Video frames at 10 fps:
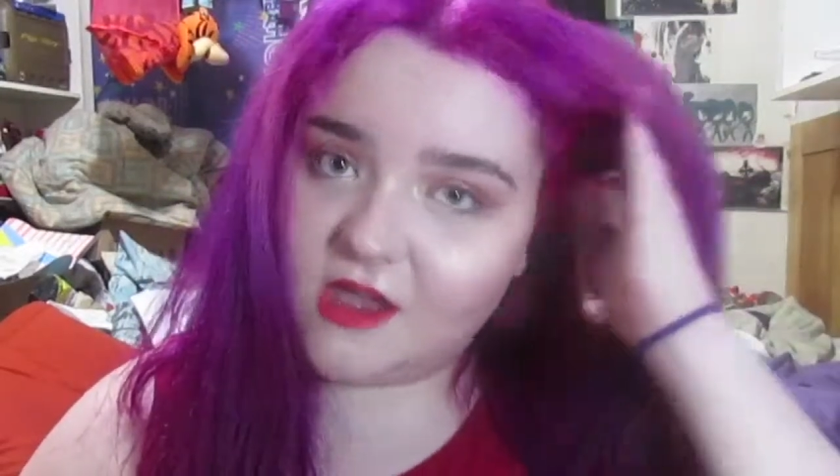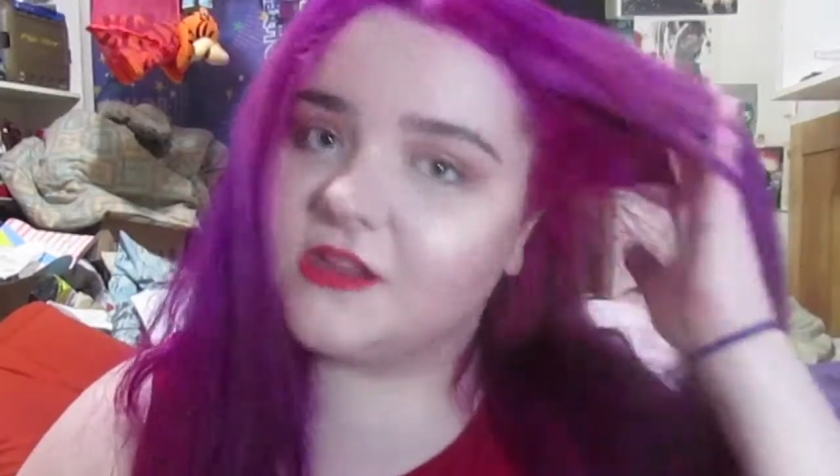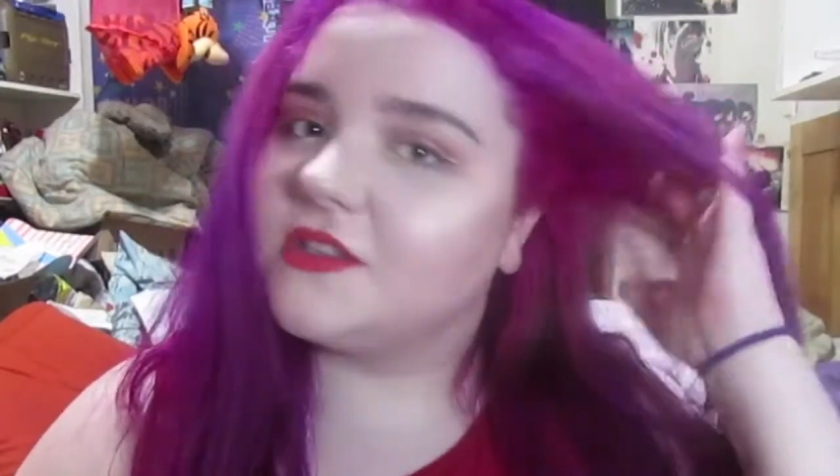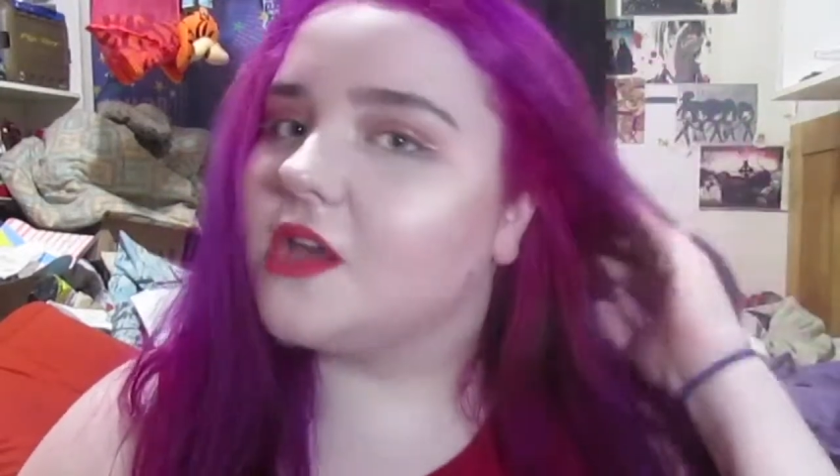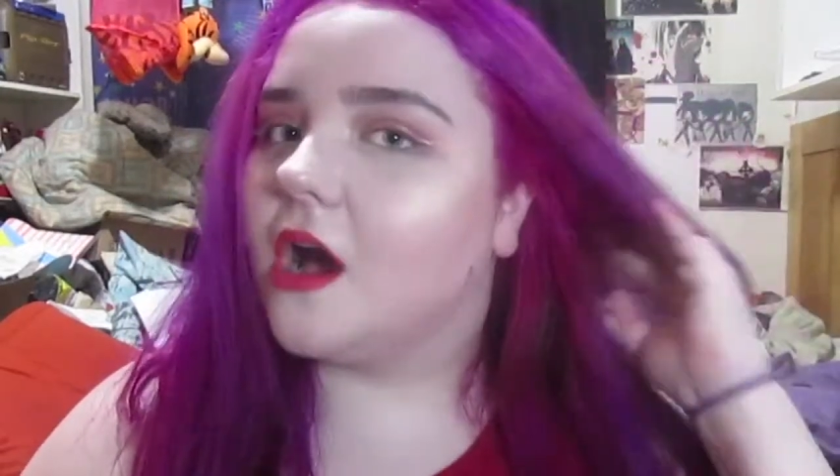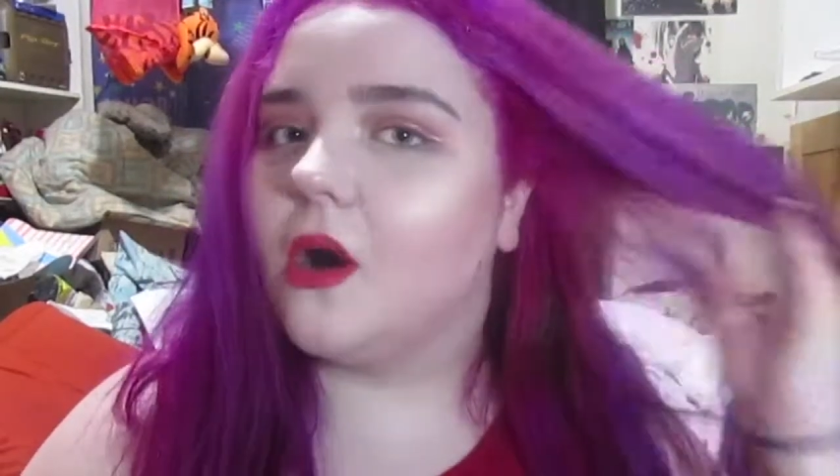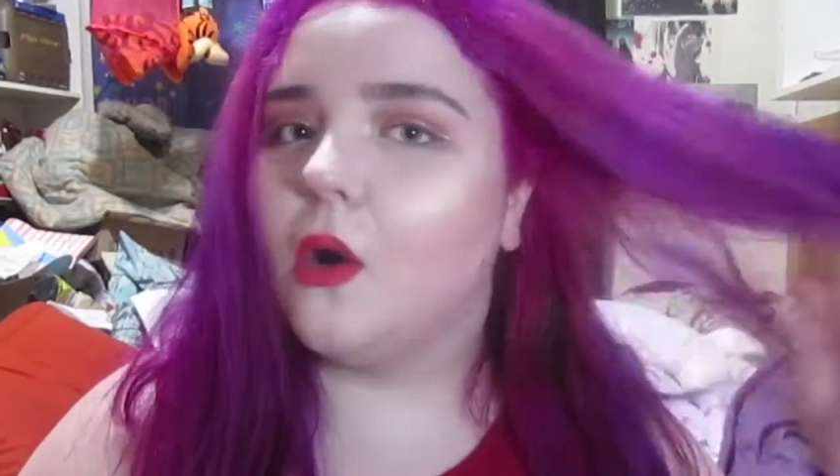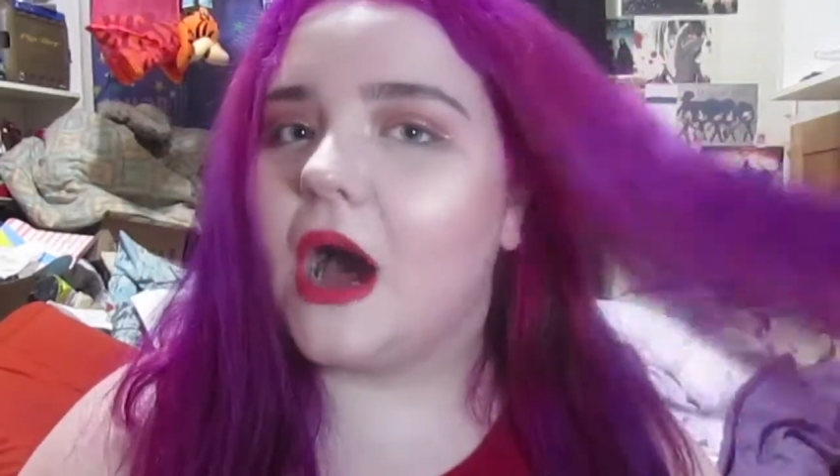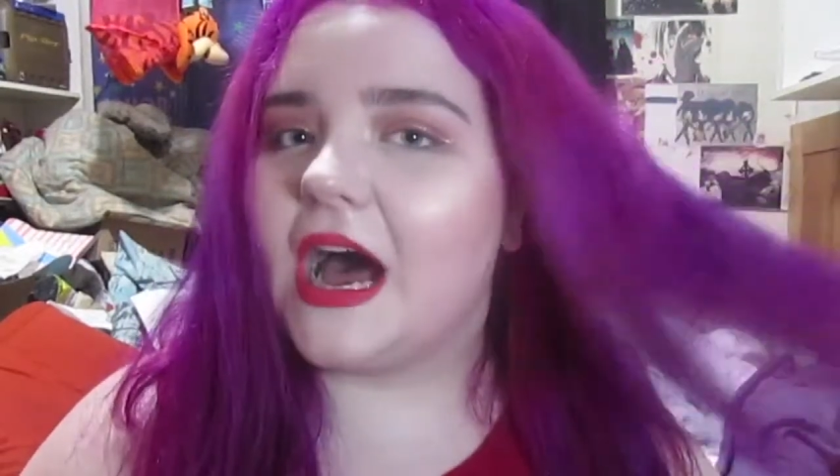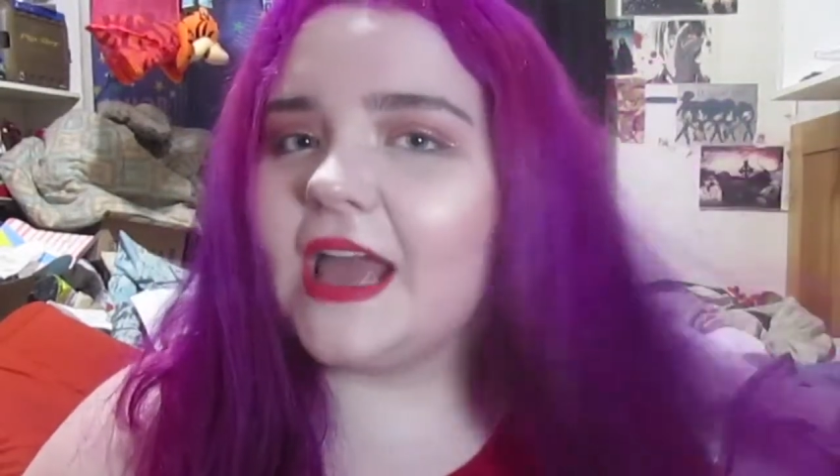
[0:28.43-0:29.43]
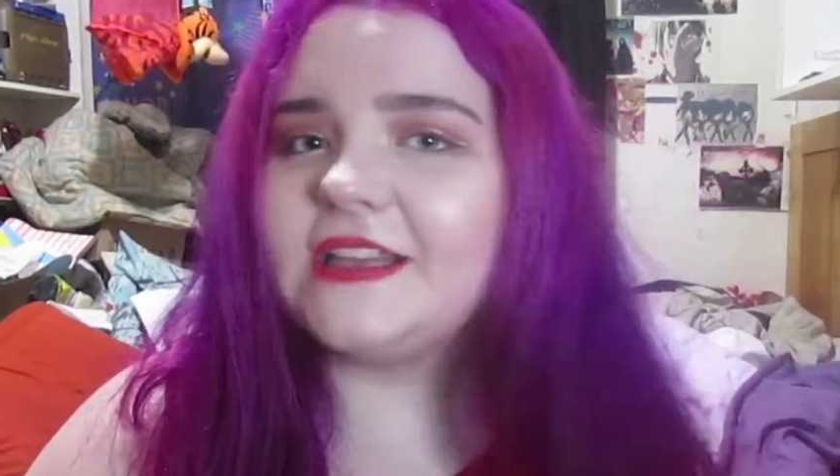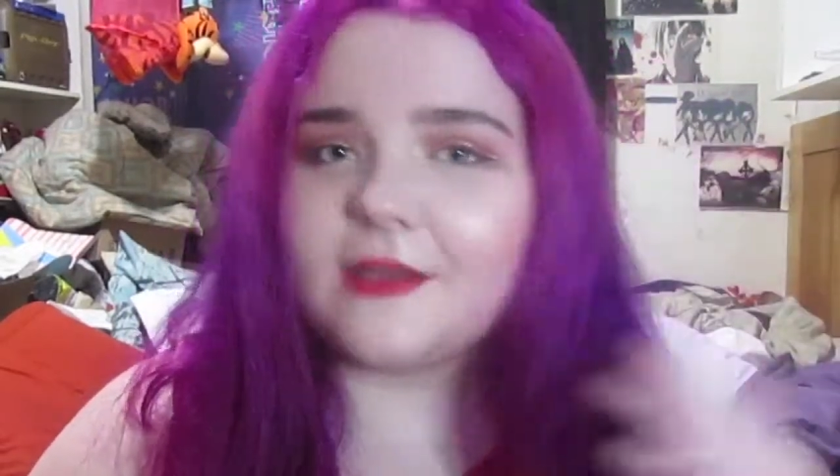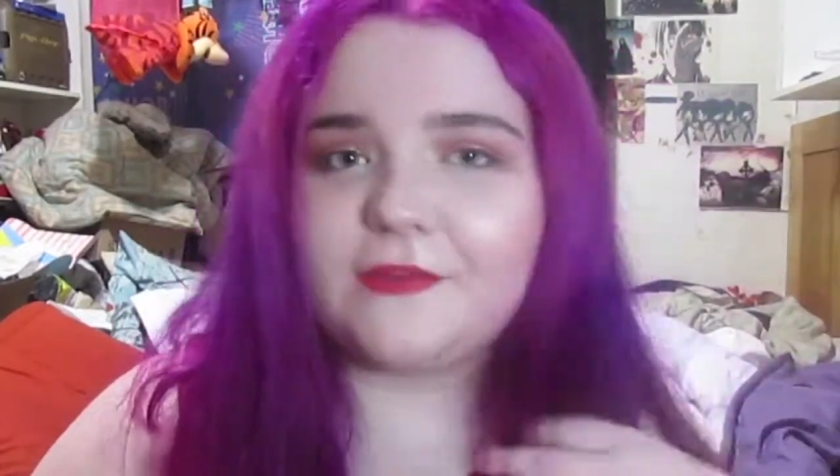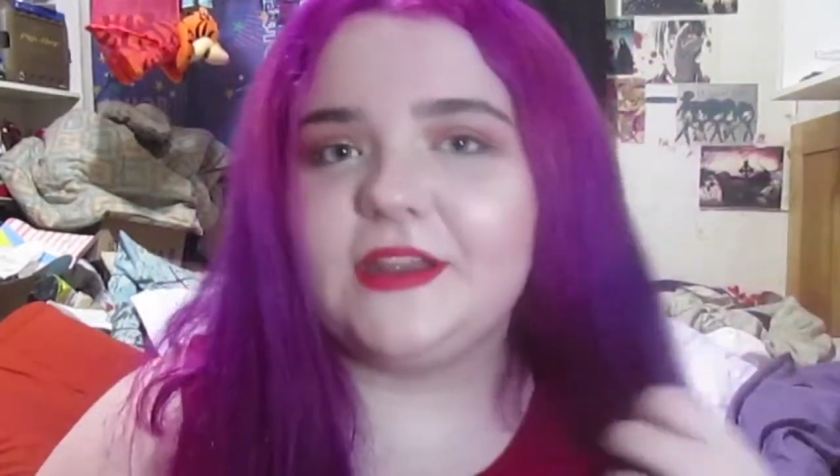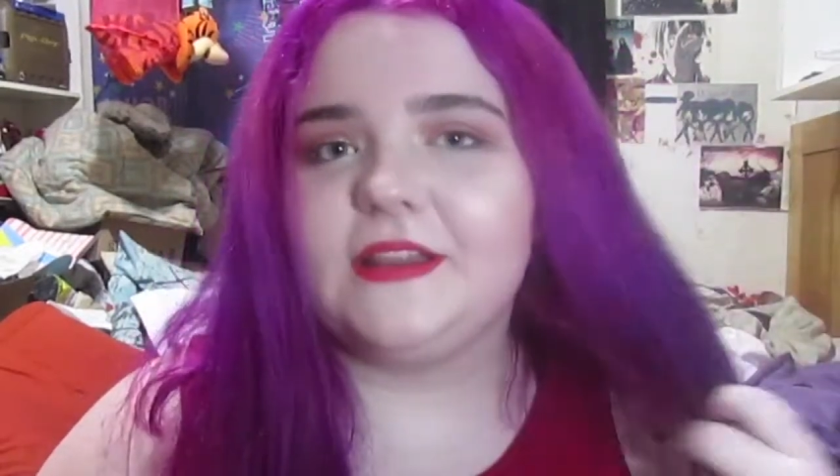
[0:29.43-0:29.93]
So I
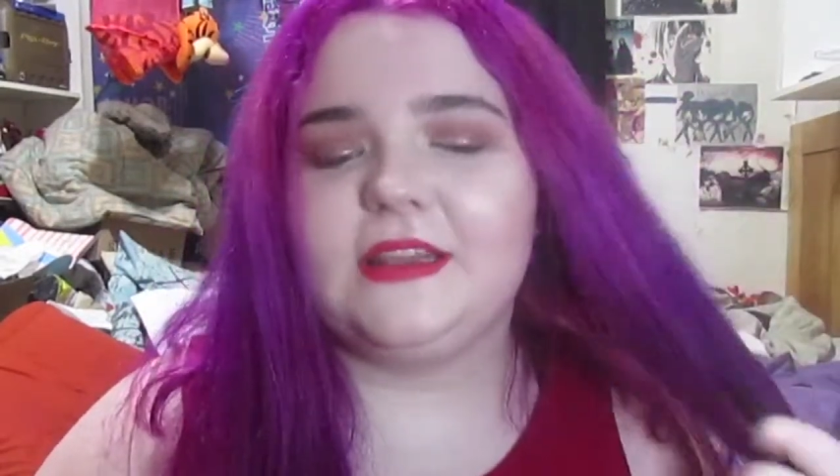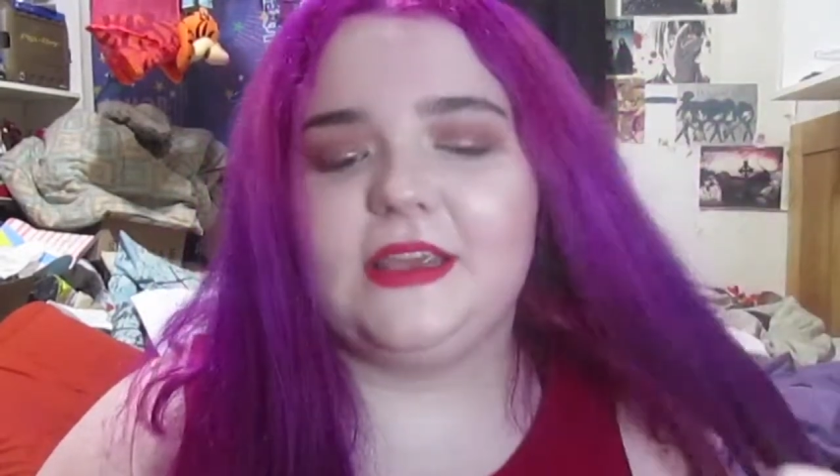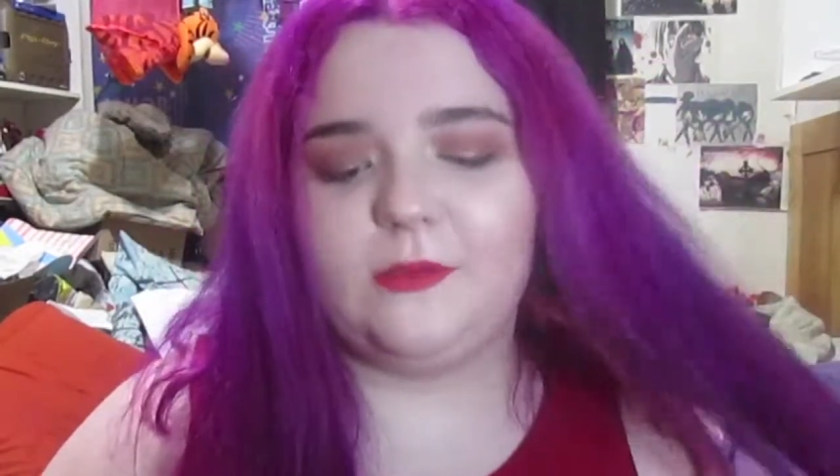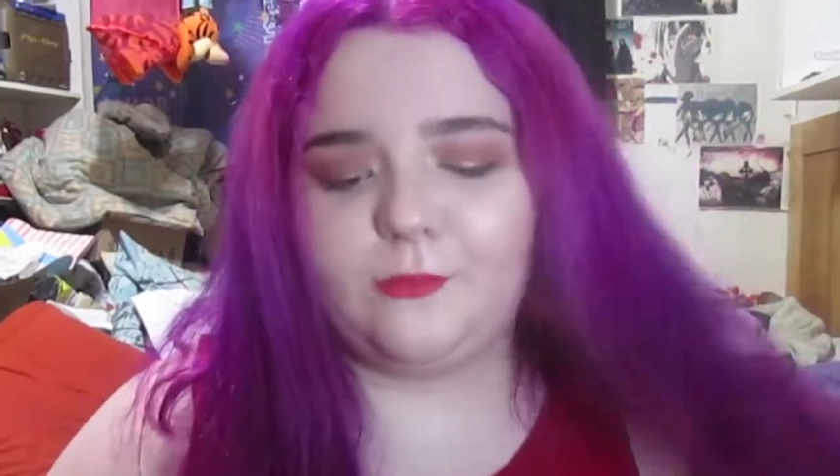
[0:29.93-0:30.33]
definitely